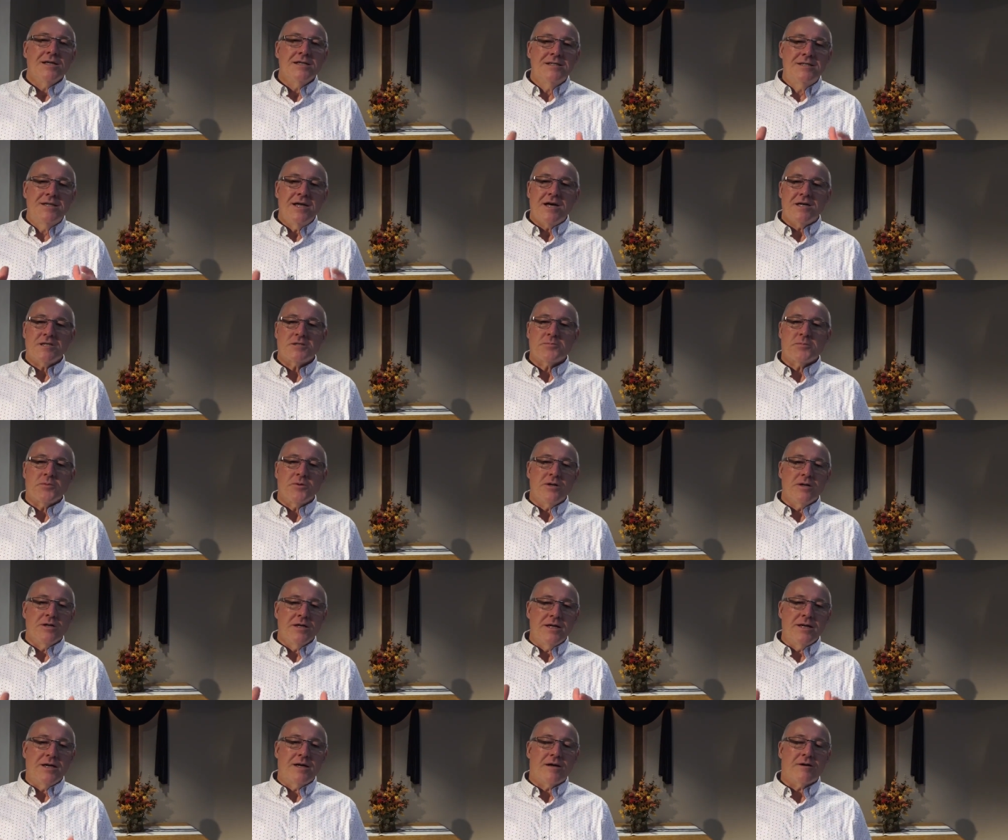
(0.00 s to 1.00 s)

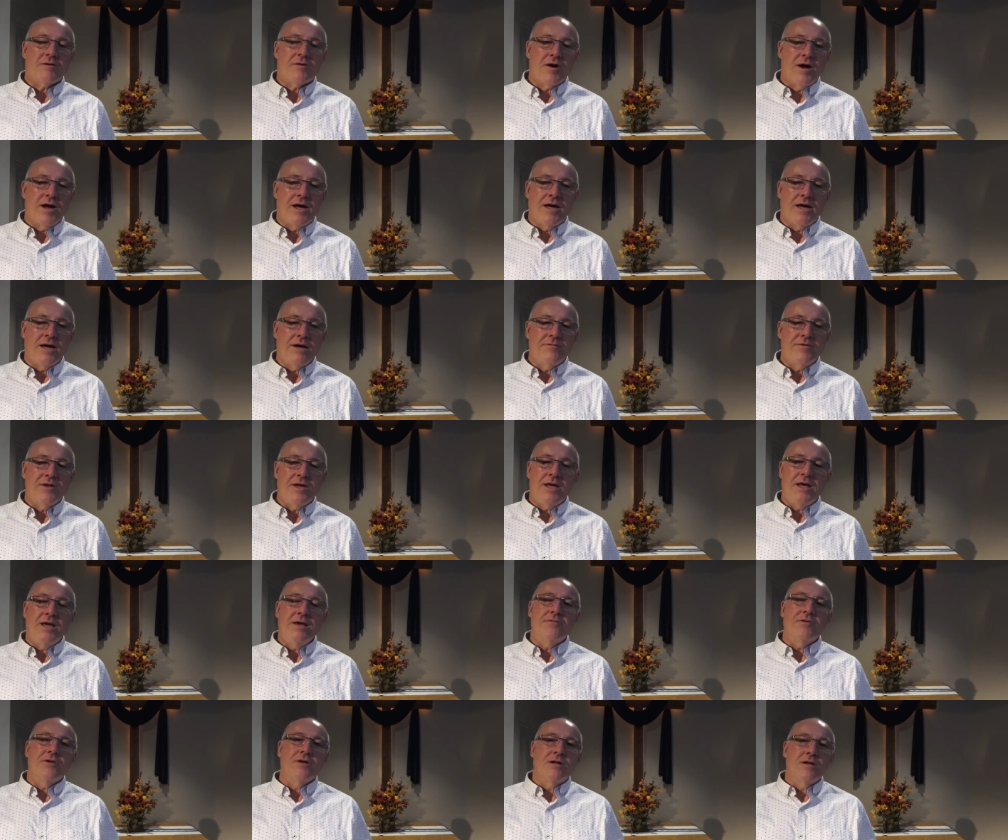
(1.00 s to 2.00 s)
desperately craved
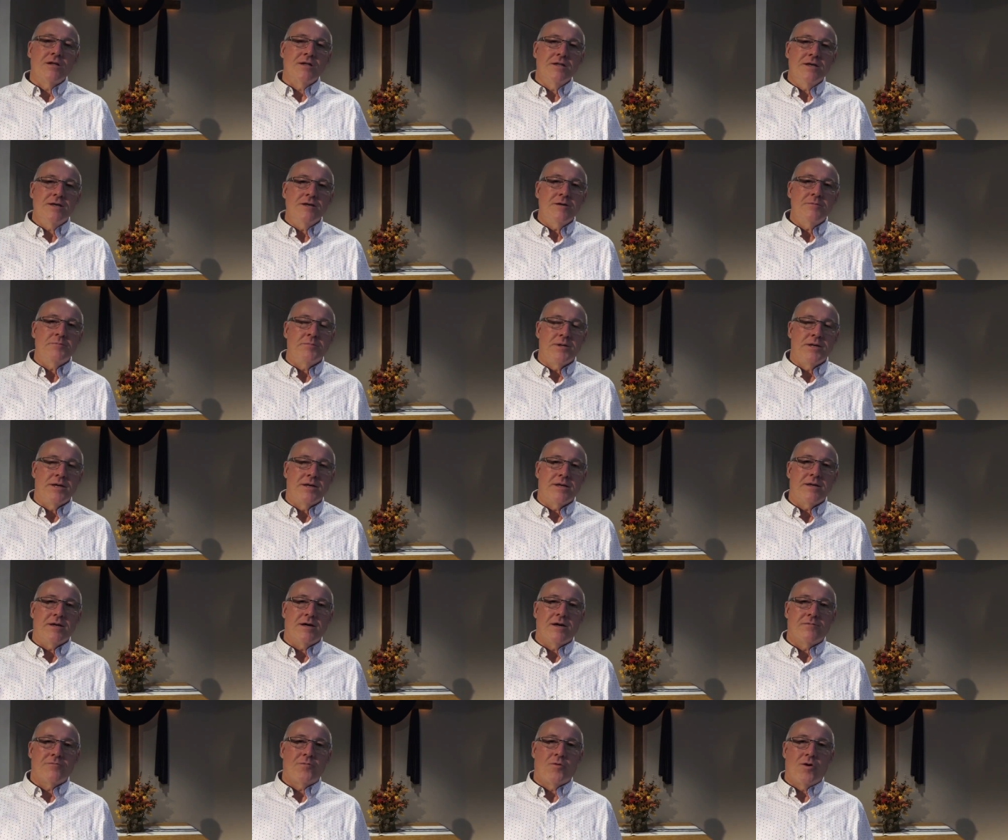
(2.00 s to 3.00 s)
even a little
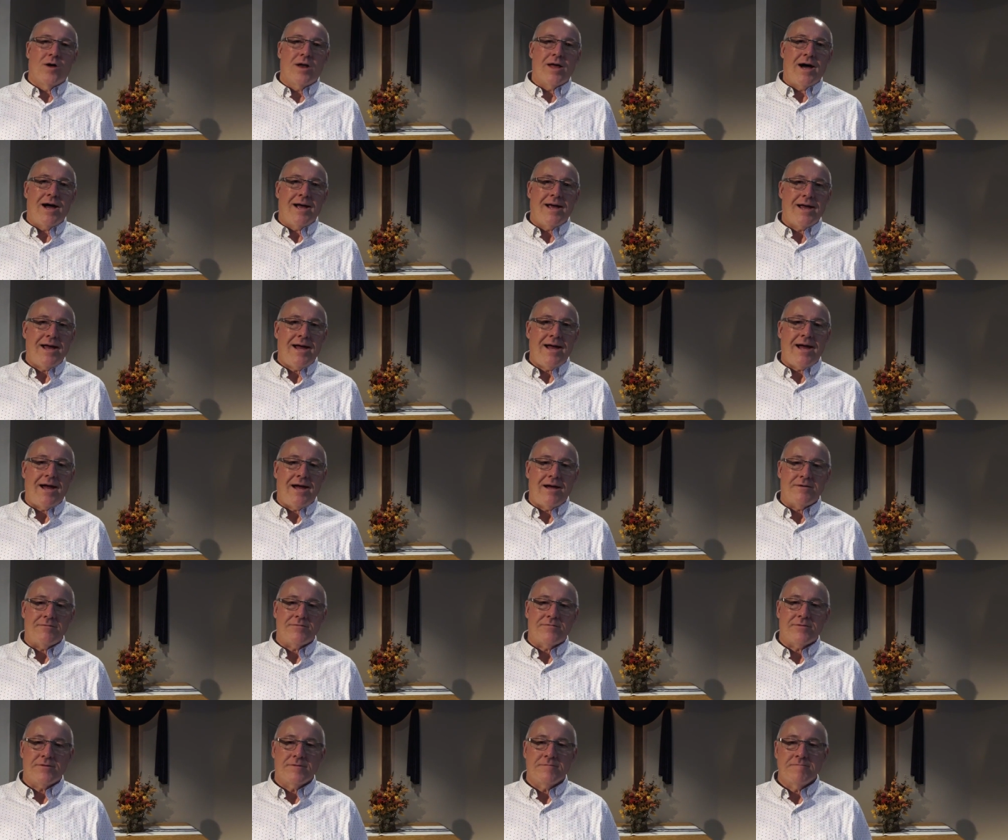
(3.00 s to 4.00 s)
bit of what I
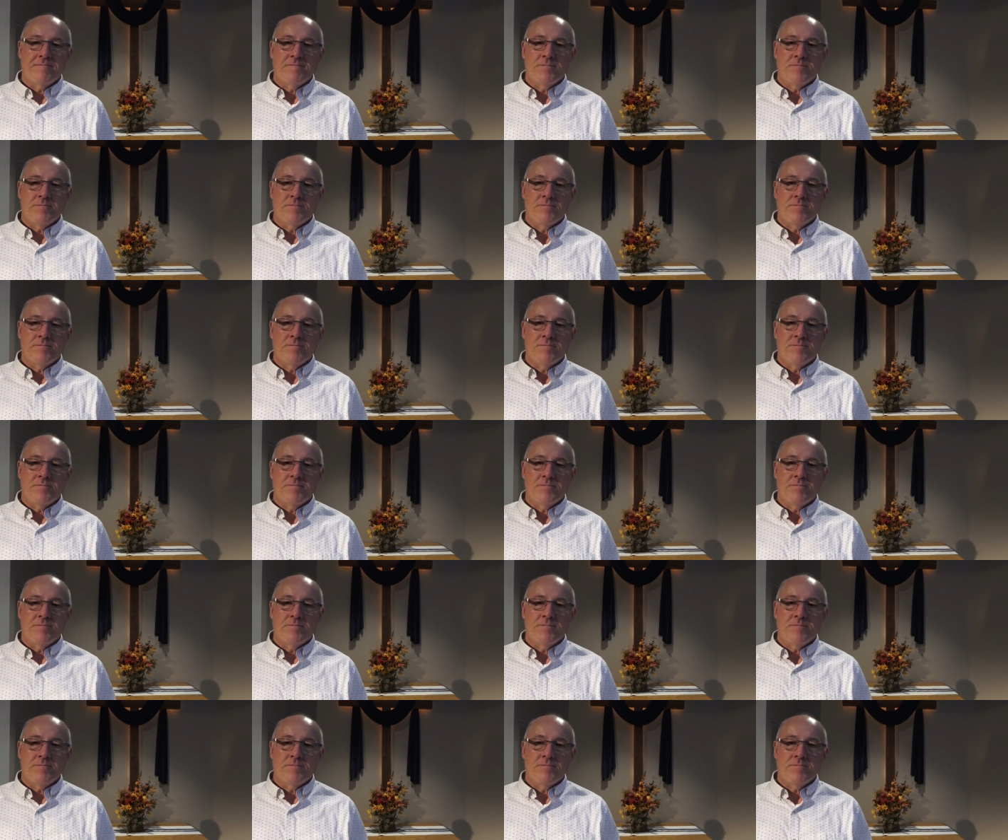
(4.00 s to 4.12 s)
have.